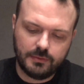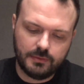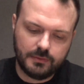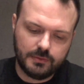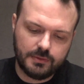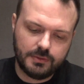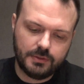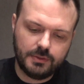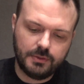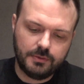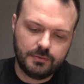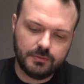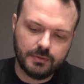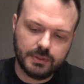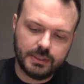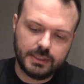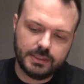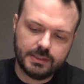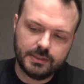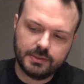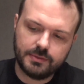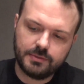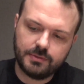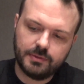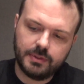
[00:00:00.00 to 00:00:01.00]
Two
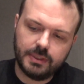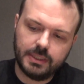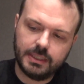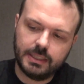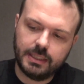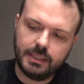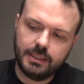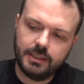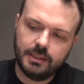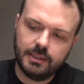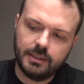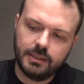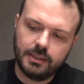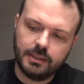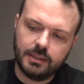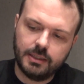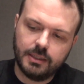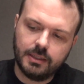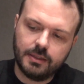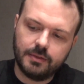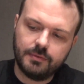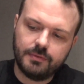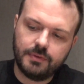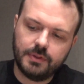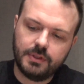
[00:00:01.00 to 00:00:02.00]
reasons really.
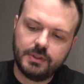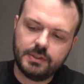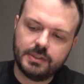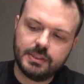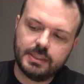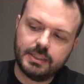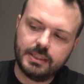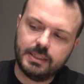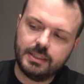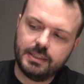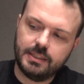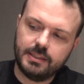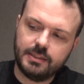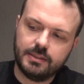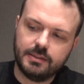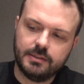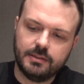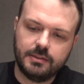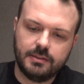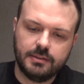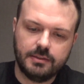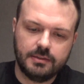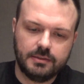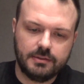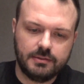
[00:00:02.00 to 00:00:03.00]
Firstly,
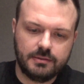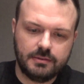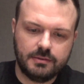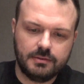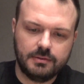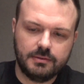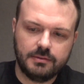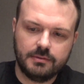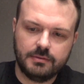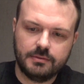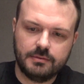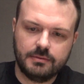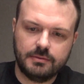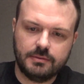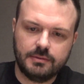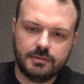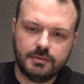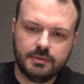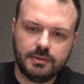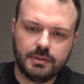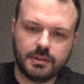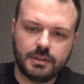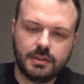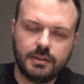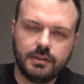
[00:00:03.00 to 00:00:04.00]
the
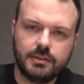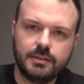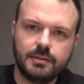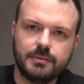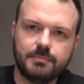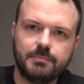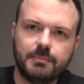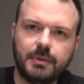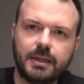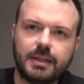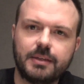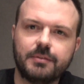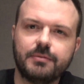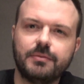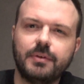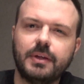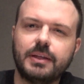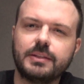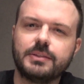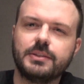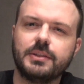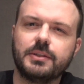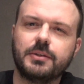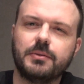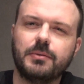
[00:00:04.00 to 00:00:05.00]
kind of
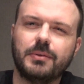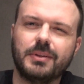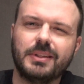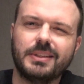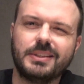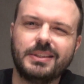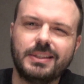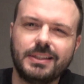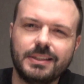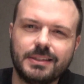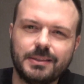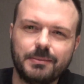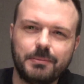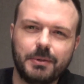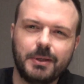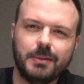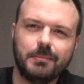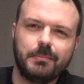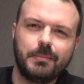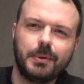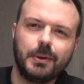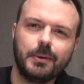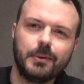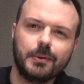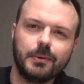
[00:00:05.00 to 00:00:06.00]
manufacture quality is a bit
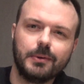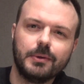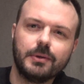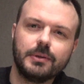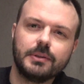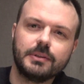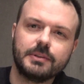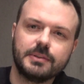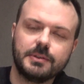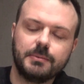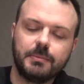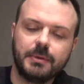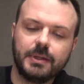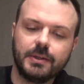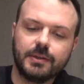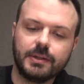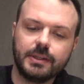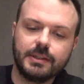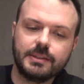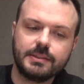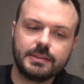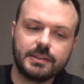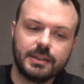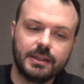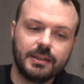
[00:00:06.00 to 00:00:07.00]
poor, to be
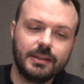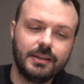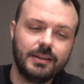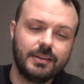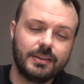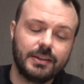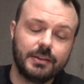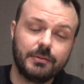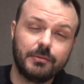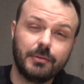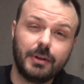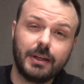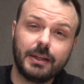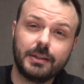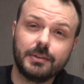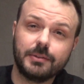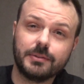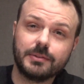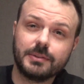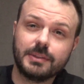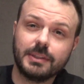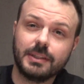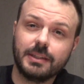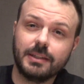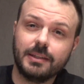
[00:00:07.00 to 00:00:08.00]
honest. I know they're
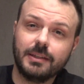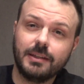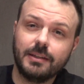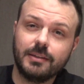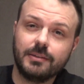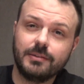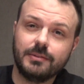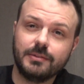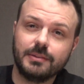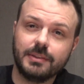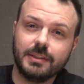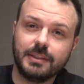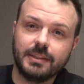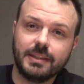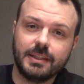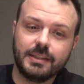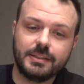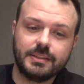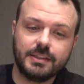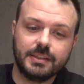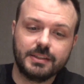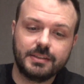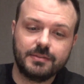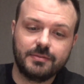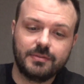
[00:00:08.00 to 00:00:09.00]
rails and I know that they're
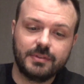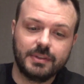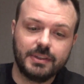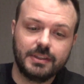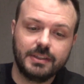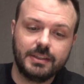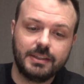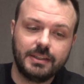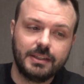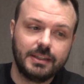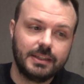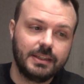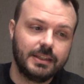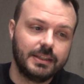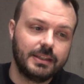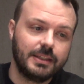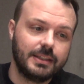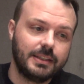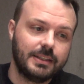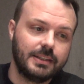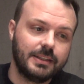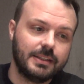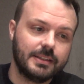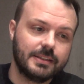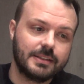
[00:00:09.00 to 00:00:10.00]
just for
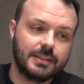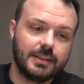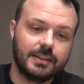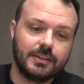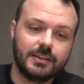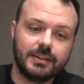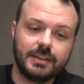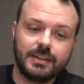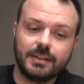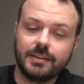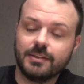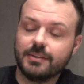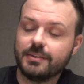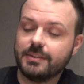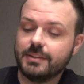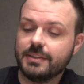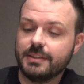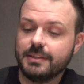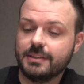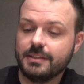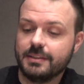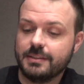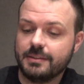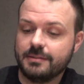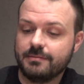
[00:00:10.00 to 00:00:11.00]
sliding on
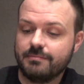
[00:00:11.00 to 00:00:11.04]
and